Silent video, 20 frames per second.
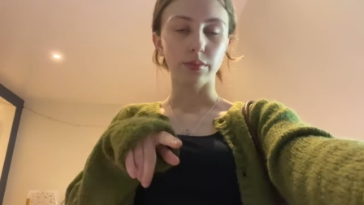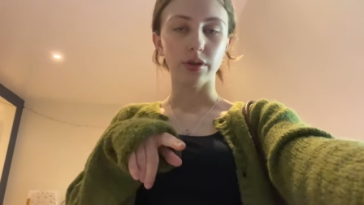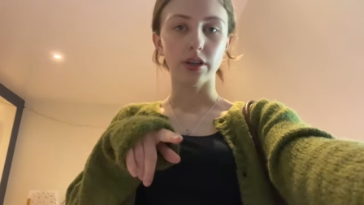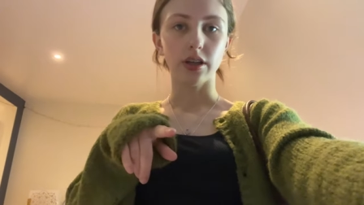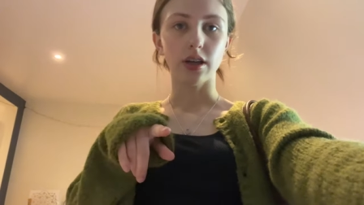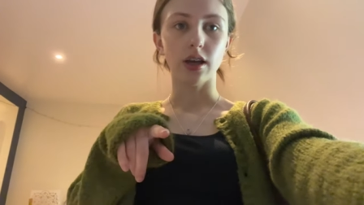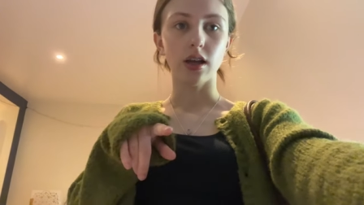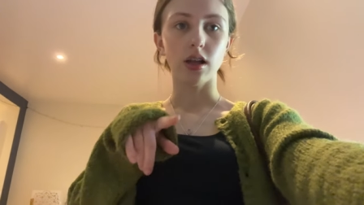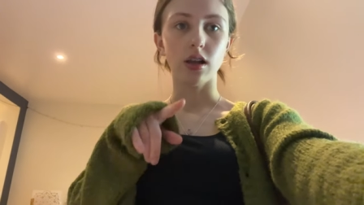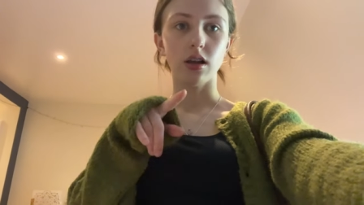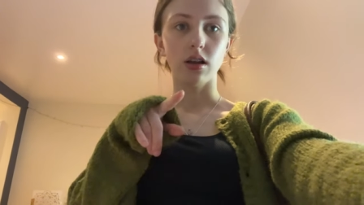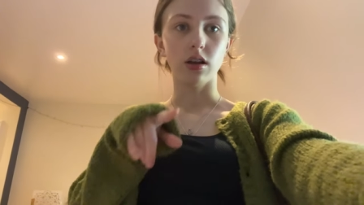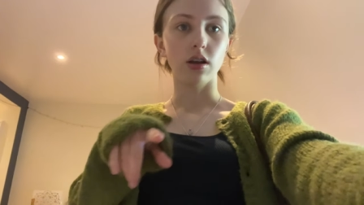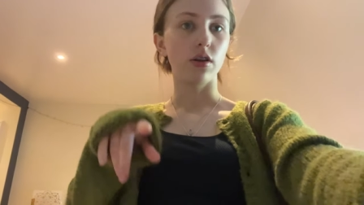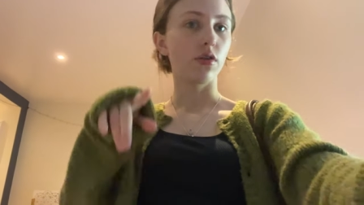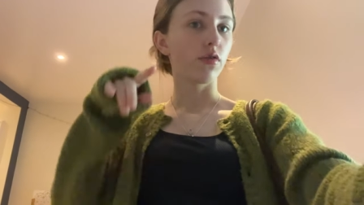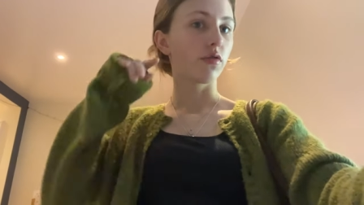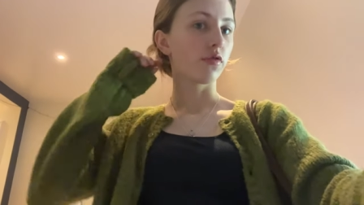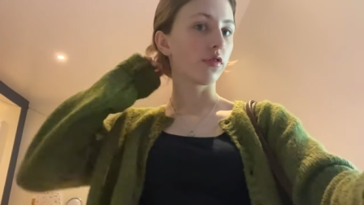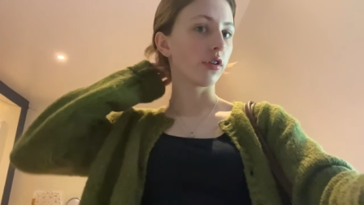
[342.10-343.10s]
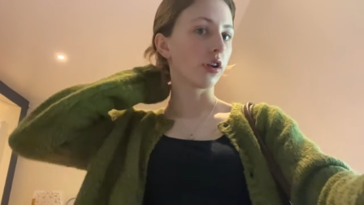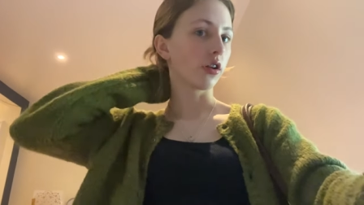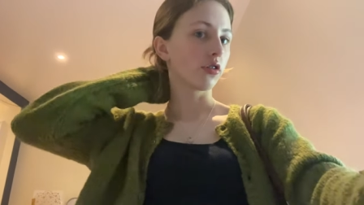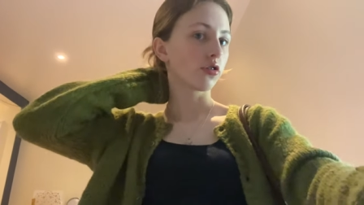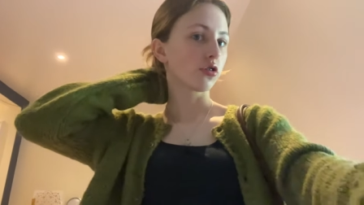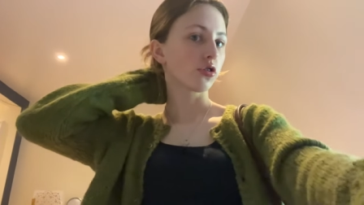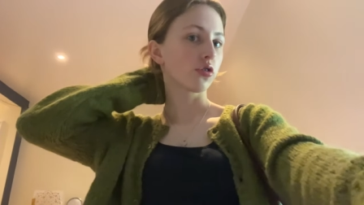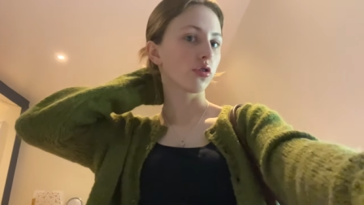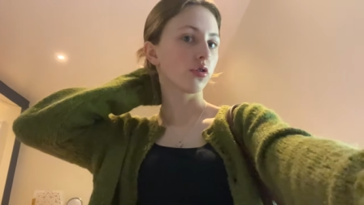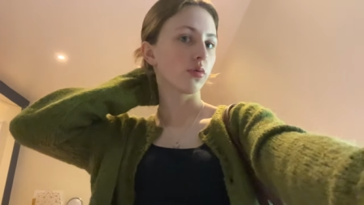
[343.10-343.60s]
going to get a loaf for
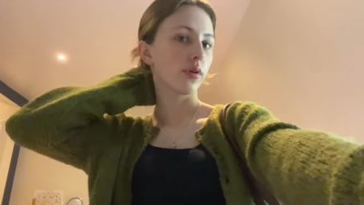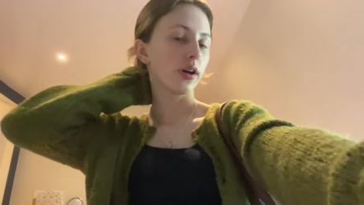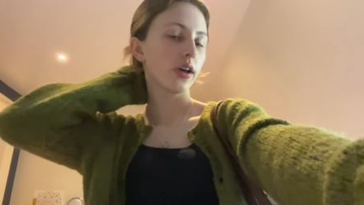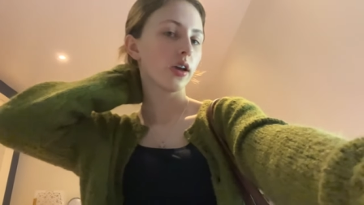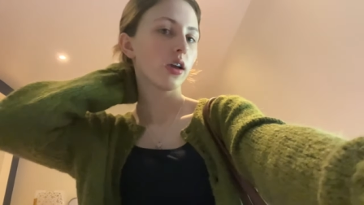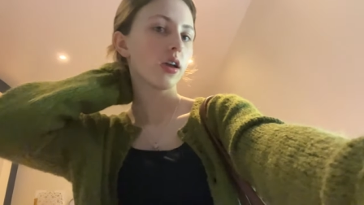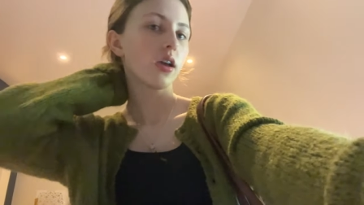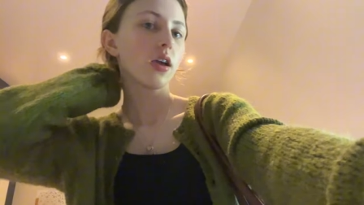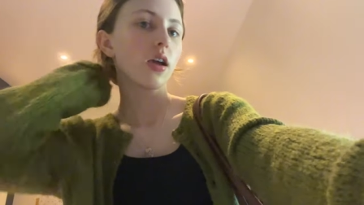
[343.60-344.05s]
lunch on the way.